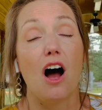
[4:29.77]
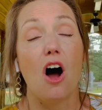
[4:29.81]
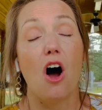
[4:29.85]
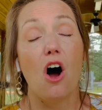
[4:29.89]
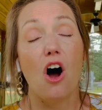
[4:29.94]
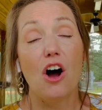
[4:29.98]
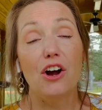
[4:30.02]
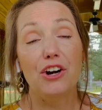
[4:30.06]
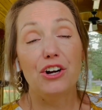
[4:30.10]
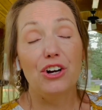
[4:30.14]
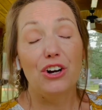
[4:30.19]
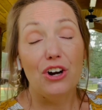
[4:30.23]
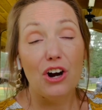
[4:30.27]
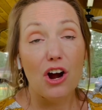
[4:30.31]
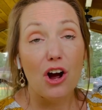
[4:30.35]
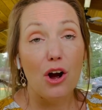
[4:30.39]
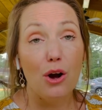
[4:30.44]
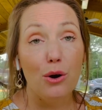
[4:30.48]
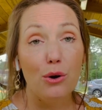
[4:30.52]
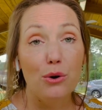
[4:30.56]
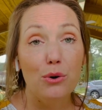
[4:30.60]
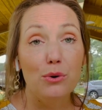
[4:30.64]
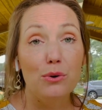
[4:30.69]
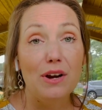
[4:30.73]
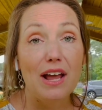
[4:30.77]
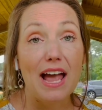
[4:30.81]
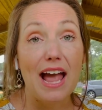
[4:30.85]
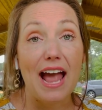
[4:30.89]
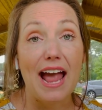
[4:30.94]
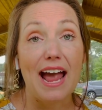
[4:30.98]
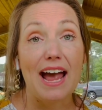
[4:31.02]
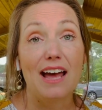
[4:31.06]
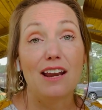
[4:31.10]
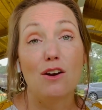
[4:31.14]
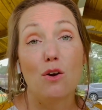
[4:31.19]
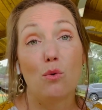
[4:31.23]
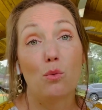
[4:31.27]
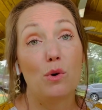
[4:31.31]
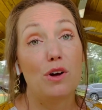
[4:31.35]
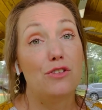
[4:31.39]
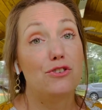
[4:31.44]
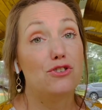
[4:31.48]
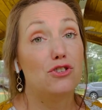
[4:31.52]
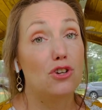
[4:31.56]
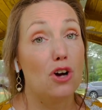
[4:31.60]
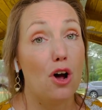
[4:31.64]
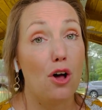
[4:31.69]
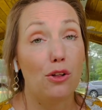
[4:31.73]
on her own and
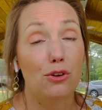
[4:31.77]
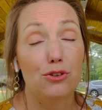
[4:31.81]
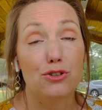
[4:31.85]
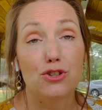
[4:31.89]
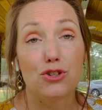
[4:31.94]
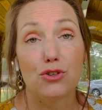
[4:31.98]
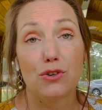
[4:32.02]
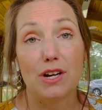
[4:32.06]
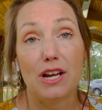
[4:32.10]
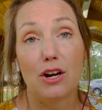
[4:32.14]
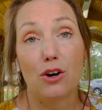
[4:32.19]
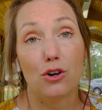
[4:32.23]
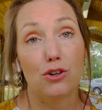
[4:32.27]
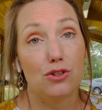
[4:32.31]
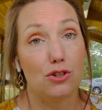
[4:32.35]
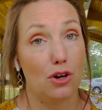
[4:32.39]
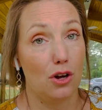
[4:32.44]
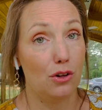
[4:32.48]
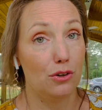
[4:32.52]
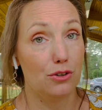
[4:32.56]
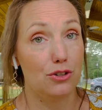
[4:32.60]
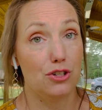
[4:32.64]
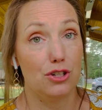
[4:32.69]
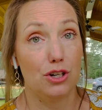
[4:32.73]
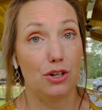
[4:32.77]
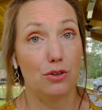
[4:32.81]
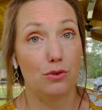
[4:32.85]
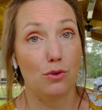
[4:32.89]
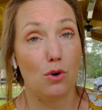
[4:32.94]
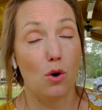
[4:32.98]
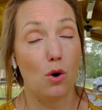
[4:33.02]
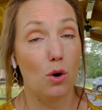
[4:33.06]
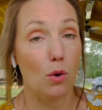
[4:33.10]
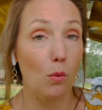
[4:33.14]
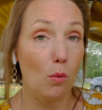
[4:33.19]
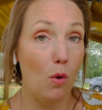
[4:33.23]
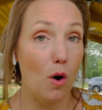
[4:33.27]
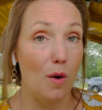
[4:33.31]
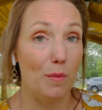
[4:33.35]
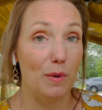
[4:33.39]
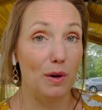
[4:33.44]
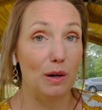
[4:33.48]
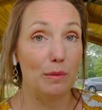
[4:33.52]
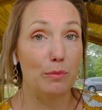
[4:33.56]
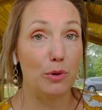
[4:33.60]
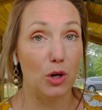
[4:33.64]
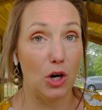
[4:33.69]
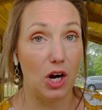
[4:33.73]
with Dollar Tree or Dollar General or
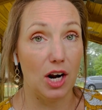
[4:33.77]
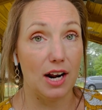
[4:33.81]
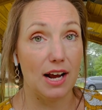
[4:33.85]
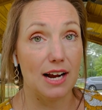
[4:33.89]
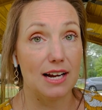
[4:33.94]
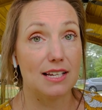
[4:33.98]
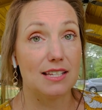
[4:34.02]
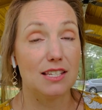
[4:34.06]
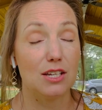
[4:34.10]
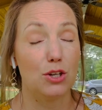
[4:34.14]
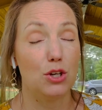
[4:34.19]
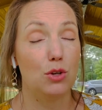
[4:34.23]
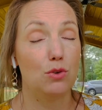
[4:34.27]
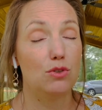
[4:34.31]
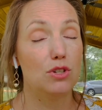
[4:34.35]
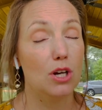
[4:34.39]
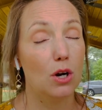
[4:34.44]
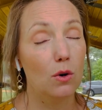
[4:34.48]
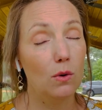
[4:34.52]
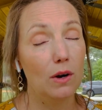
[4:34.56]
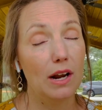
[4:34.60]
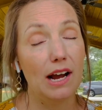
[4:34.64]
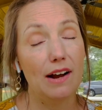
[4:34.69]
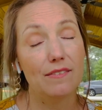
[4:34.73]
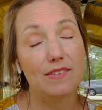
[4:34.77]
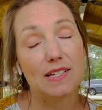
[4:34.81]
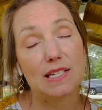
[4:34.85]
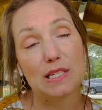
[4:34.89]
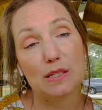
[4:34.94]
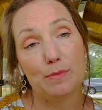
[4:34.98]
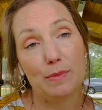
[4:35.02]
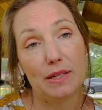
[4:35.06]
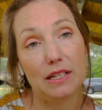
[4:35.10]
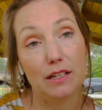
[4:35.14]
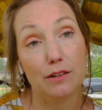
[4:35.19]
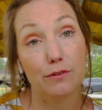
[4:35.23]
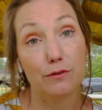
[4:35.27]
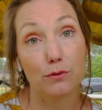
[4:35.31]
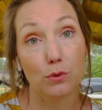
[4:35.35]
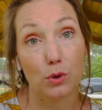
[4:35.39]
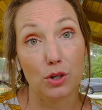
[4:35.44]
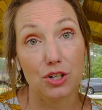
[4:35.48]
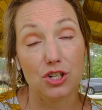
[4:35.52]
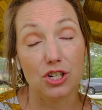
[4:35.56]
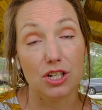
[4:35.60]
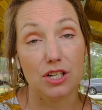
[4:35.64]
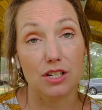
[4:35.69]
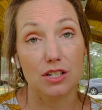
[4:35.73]
Walmart products. So you don't have to spend a
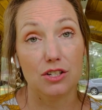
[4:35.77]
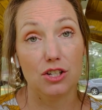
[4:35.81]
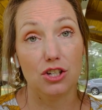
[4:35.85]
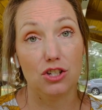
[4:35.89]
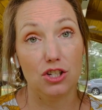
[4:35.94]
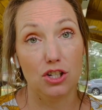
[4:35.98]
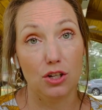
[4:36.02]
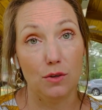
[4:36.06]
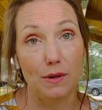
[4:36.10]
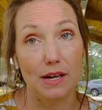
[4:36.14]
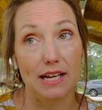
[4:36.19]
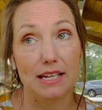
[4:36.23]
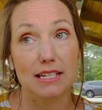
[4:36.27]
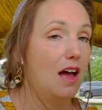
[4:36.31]
fortune to do it.